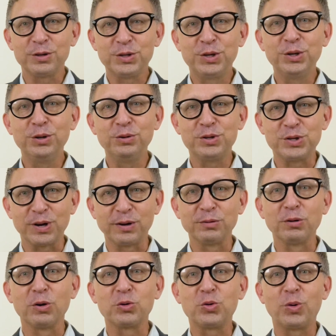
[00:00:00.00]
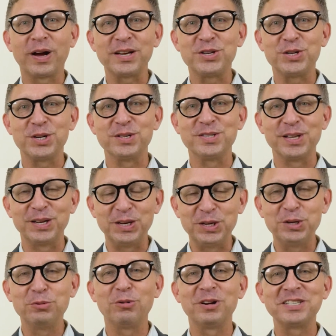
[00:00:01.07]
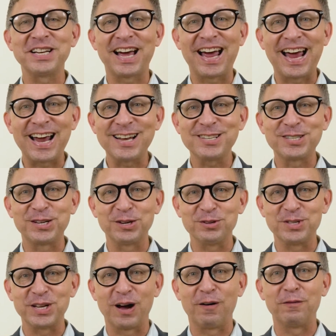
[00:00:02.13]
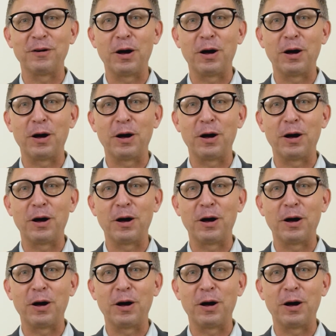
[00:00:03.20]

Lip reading: 2 general questions that you want to ask yourself